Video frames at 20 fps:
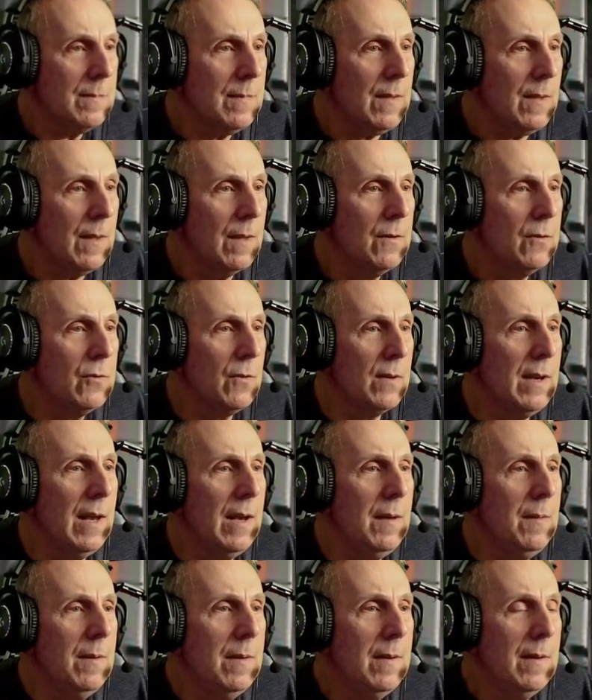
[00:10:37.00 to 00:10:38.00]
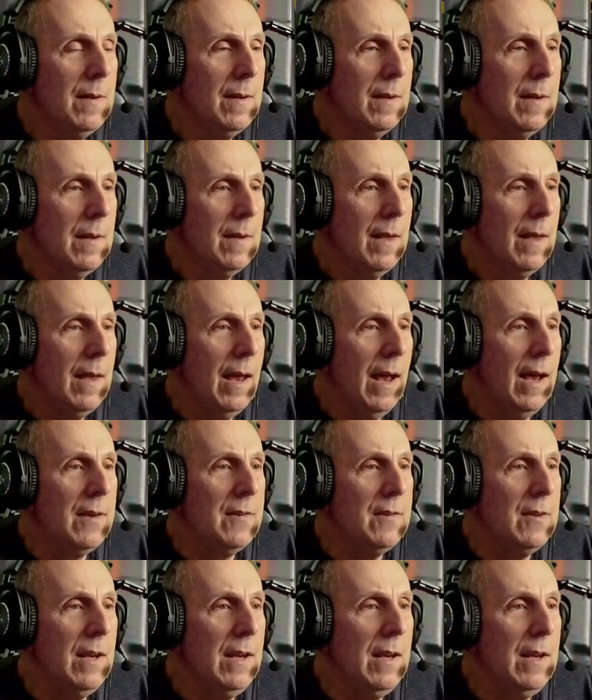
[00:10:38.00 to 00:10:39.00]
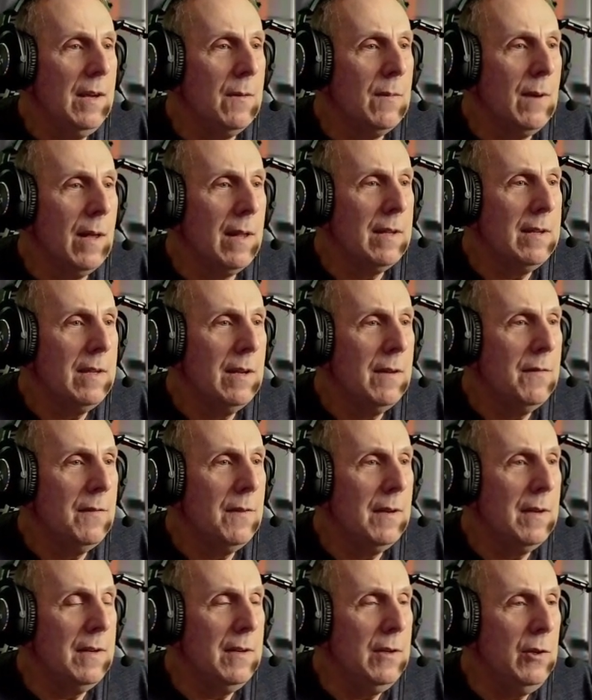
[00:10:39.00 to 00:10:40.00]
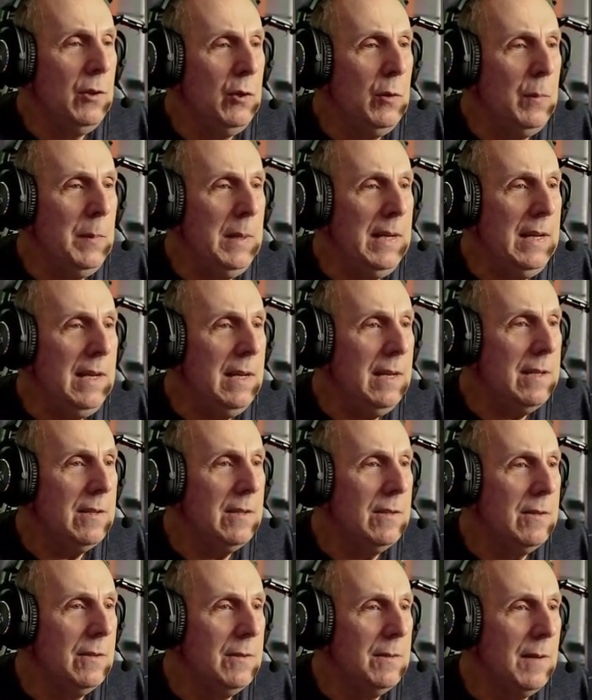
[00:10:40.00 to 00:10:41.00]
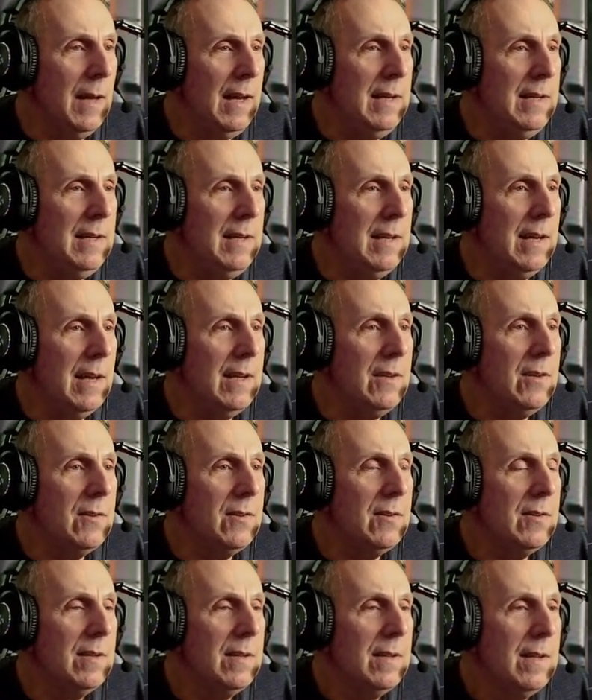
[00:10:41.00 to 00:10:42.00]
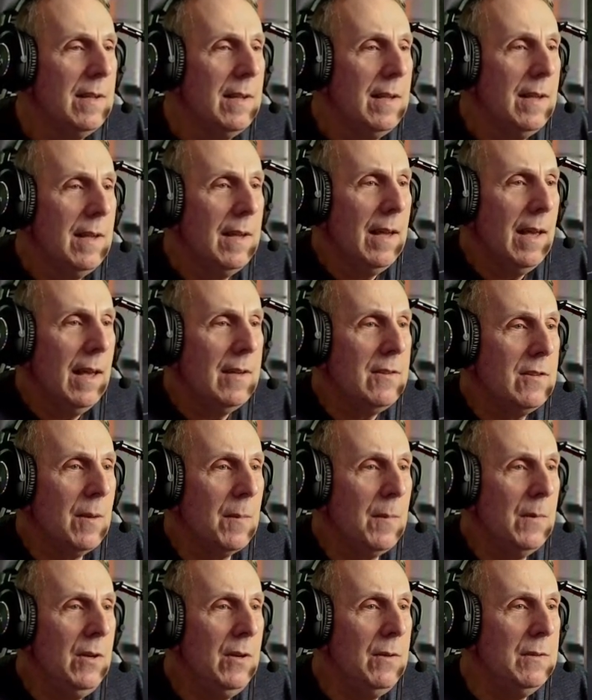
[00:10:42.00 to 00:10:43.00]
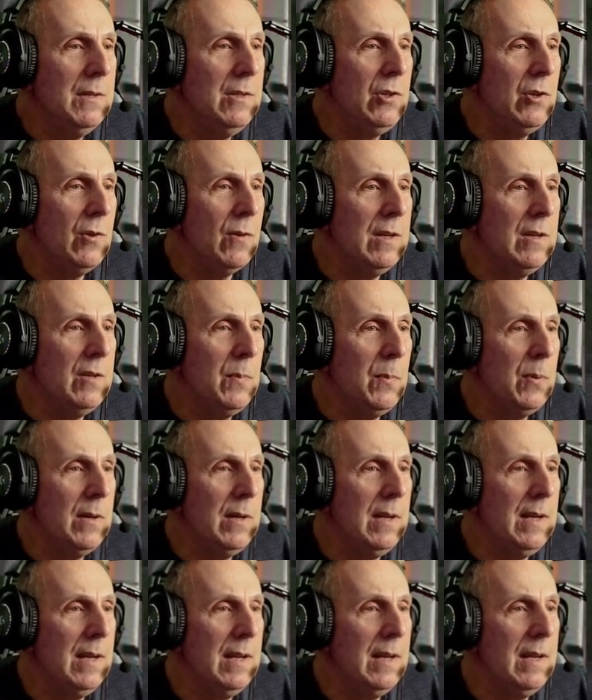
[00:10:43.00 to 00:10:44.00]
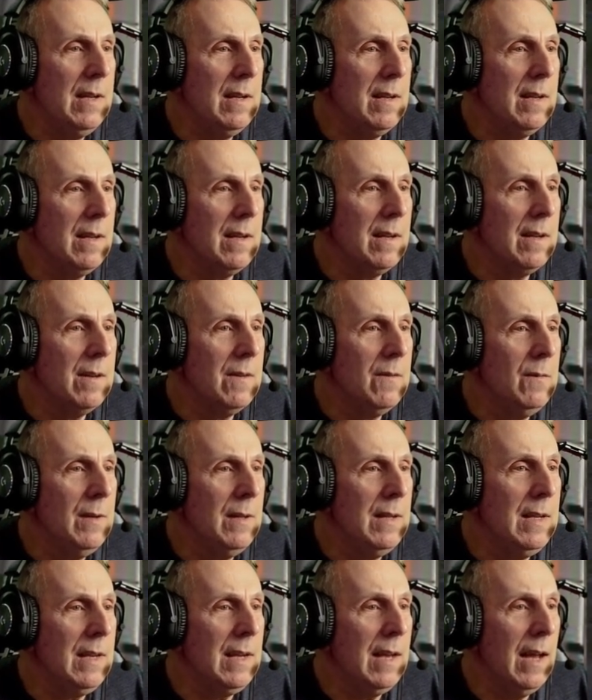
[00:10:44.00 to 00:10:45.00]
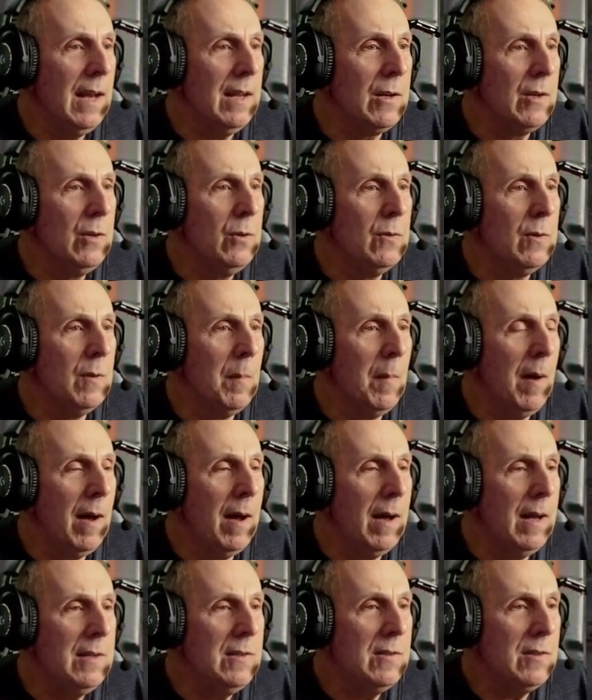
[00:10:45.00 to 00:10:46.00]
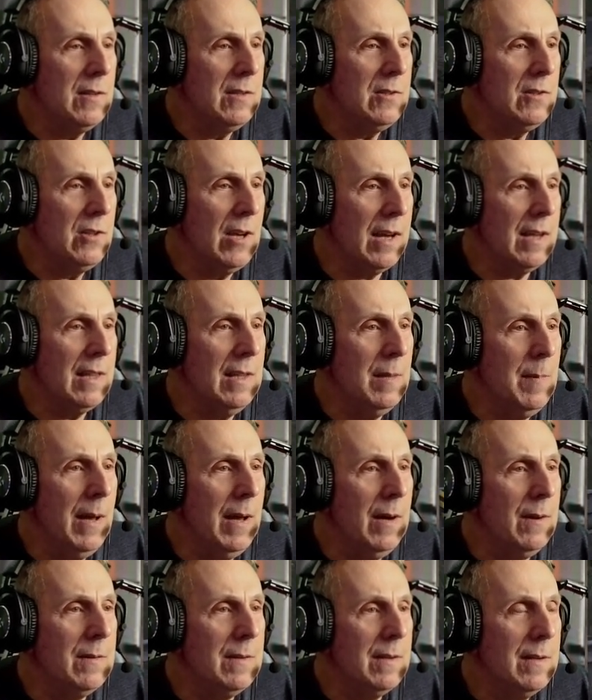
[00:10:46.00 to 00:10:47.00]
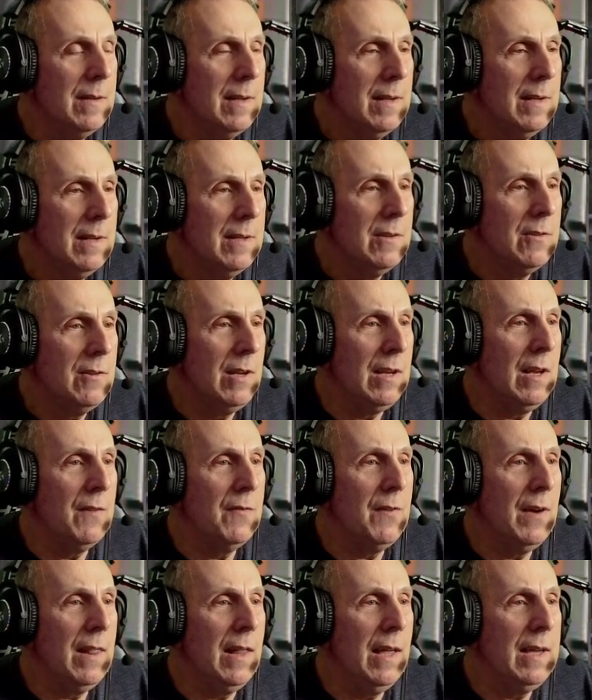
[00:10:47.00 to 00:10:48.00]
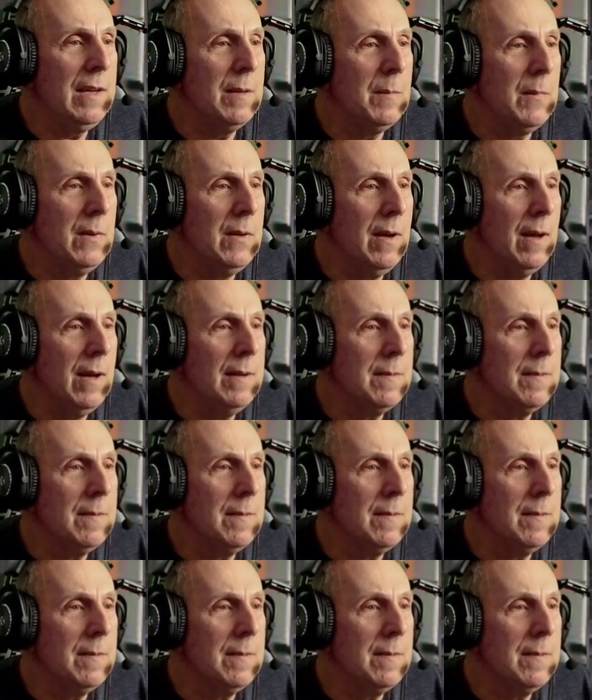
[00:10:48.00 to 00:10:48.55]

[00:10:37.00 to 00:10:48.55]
So again, as a relative newbie to ATS and someone who enjoys putting in really kind of cool mods and checking them out, seeing if I like them or not,